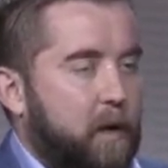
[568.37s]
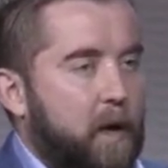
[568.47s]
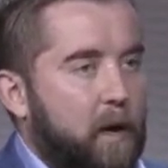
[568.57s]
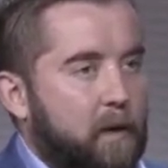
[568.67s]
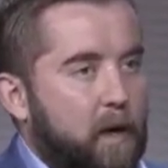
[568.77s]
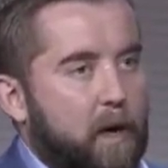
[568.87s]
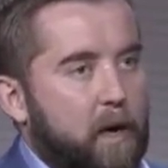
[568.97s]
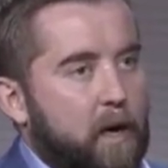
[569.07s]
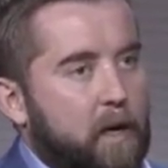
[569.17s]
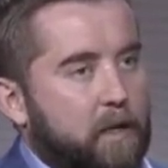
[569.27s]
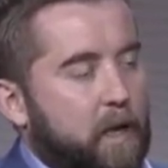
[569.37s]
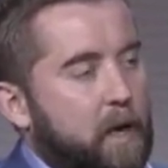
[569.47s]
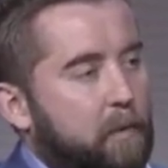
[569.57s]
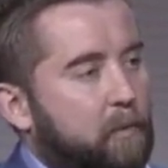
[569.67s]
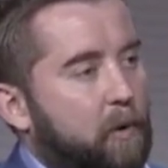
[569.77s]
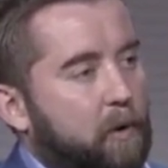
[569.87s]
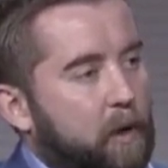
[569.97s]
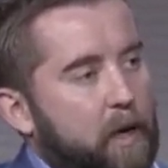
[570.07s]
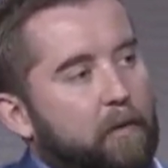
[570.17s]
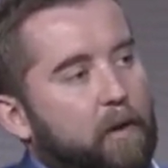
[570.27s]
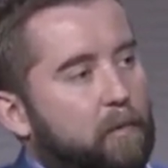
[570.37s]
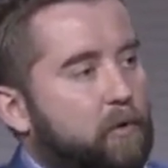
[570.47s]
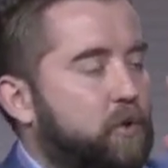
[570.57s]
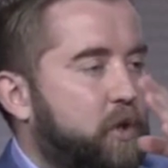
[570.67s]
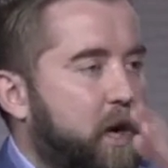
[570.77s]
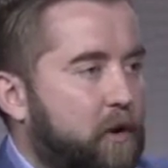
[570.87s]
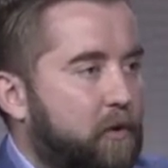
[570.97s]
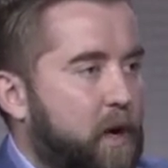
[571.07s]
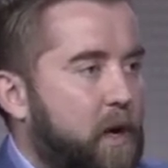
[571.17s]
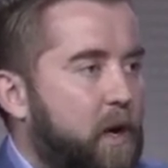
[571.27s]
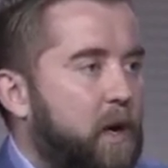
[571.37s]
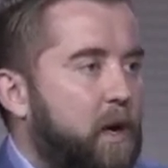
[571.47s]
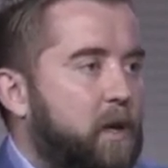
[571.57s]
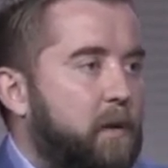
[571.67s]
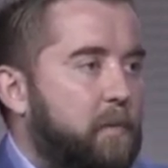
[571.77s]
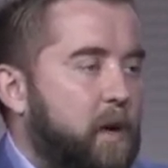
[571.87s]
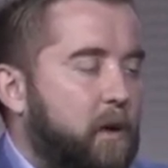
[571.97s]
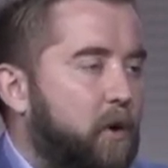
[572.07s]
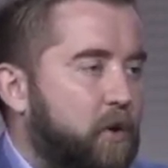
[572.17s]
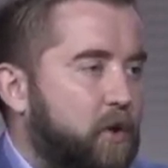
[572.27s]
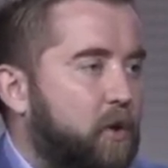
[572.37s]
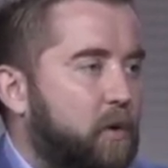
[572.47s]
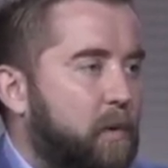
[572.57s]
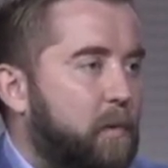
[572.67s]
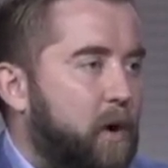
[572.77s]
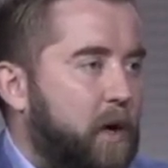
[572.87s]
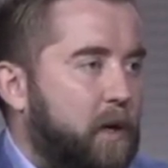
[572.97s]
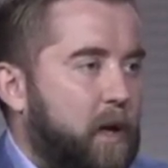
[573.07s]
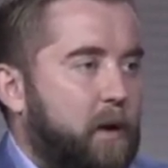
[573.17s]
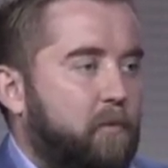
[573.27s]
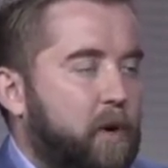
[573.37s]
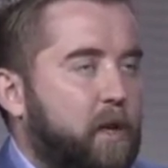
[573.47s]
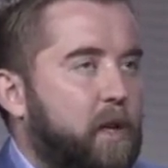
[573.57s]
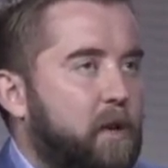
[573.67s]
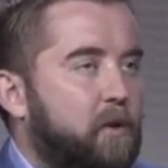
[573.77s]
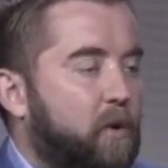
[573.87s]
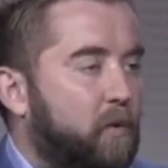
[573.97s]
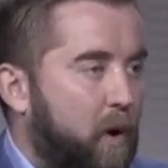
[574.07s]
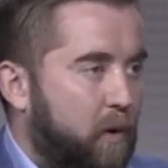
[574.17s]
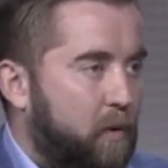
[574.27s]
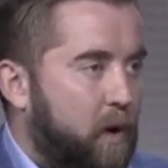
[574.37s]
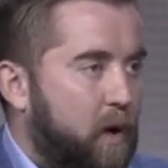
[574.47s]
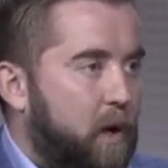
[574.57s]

got on an inescapable, inevitable trajectory to be a large global market that would continue to grow.